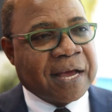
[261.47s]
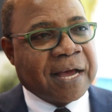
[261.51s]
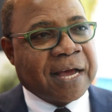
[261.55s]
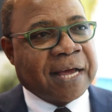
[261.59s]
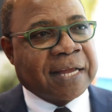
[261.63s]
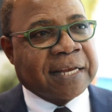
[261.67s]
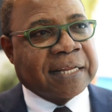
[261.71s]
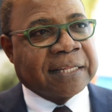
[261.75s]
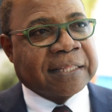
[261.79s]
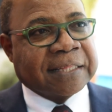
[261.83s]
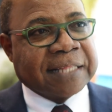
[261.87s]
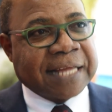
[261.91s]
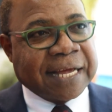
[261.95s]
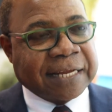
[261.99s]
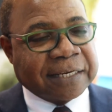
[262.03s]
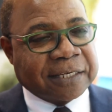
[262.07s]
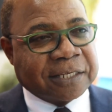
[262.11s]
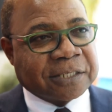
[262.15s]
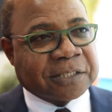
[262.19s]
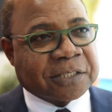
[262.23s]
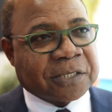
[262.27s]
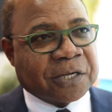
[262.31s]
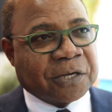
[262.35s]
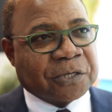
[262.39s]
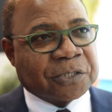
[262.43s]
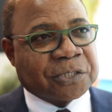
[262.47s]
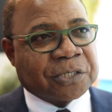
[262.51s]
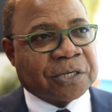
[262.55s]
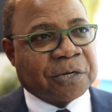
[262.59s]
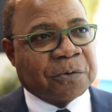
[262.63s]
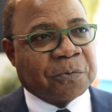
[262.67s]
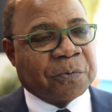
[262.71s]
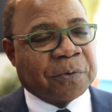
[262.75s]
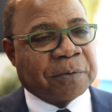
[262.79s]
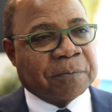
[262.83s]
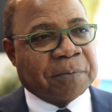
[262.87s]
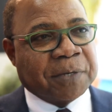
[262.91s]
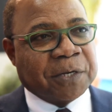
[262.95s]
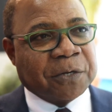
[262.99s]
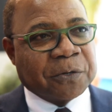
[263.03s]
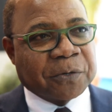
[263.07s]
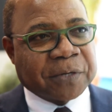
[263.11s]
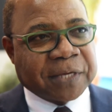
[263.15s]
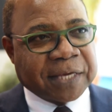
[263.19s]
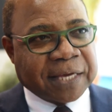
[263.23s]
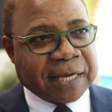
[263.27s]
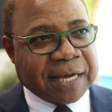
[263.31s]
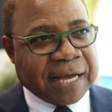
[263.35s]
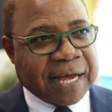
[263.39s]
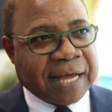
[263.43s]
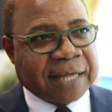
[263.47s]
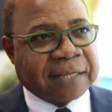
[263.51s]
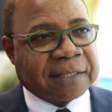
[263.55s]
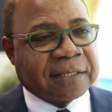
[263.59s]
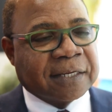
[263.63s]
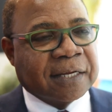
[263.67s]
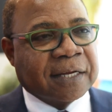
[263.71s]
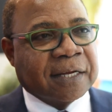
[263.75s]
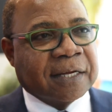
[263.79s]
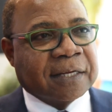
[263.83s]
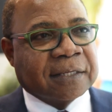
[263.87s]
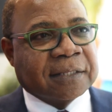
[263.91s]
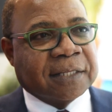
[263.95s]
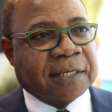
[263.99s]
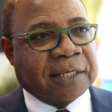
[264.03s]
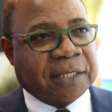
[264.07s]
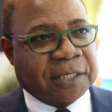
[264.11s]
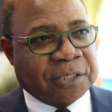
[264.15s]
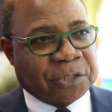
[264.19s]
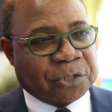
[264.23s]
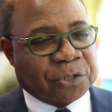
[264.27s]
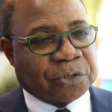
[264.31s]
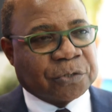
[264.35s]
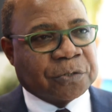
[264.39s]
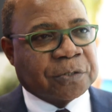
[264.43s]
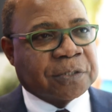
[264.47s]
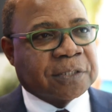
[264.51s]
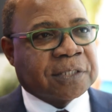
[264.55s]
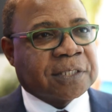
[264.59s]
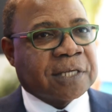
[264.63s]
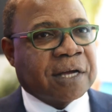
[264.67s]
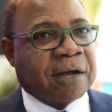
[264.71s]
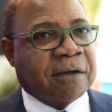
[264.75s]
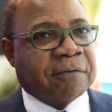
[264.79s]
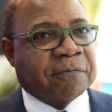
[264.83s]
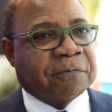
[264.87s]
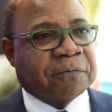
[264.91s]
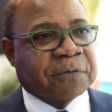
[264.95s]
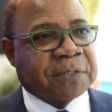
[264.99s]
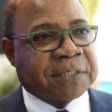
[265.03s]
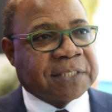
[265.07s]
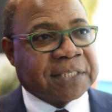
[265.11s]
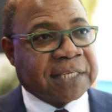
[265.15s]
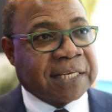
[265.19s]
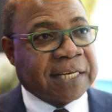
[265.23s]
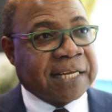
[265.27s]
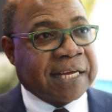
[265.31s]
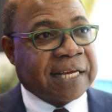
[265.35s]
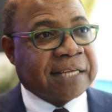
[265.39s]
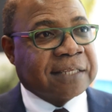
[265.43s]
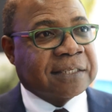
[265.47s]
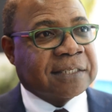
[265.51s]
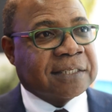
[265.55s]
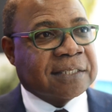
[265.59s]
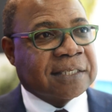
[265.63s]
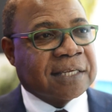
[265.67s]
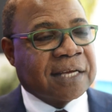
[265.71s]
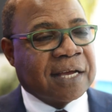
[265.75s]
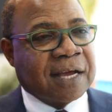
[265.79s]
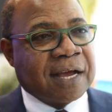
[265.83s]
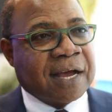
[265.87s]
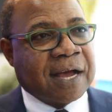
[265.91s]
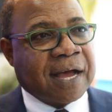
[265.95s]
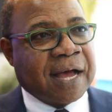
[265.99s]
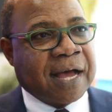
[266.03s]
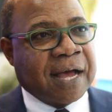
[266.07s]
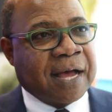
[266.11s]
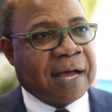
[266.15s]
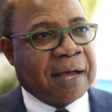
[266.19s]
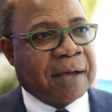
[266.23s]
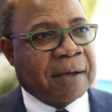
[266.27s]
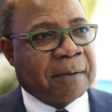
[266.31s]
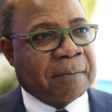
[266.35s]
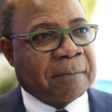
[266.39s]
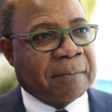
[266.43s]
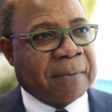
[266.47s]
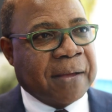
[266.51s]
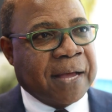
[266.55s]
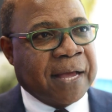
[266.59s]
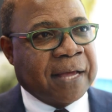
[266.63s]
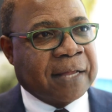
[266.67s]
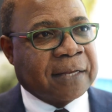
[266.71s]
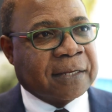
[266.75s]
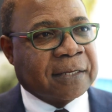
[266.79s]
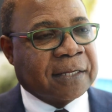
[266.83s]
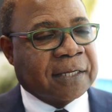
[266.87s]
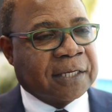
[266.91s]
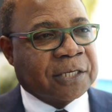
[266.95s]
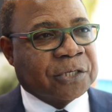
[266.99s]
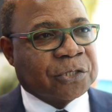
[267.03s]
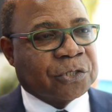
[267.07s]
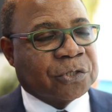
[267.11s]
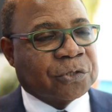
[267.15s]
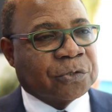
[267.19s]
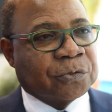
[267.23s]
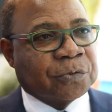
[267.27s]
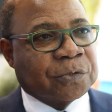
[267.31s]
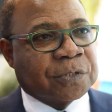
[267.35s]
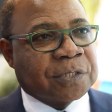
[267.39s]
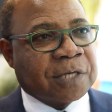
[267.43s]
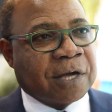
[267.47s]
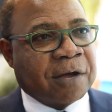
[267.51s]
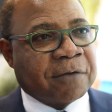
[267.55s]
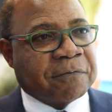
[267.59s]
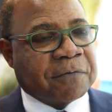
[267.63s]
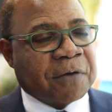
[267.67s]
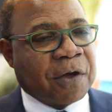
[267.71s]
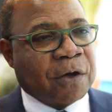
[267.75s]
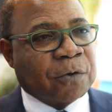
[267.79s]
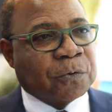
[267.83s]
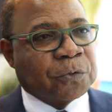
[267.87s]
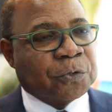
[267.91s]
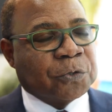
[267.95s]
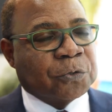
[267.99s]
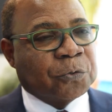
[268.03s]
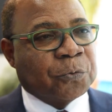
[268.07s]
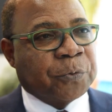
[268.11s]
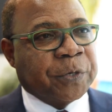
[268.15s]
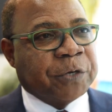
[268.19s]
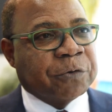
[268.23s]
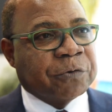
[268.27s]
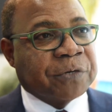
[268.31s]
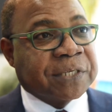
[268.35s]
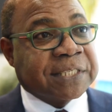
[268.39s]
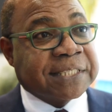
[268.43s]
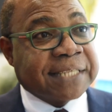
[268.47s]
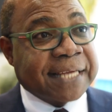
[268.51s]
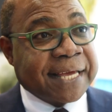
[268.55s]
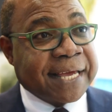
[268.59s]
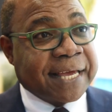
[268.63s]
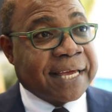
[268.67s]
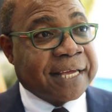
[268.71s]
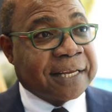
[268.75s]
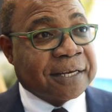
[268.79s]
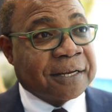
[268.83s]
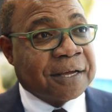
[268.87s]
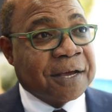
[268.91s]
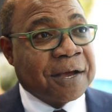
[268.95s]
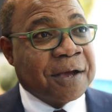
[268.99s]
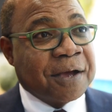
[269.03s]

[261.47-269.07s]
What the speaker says: And in that discussion, we'll be looking at the issues of resilience and the issues of how do we retain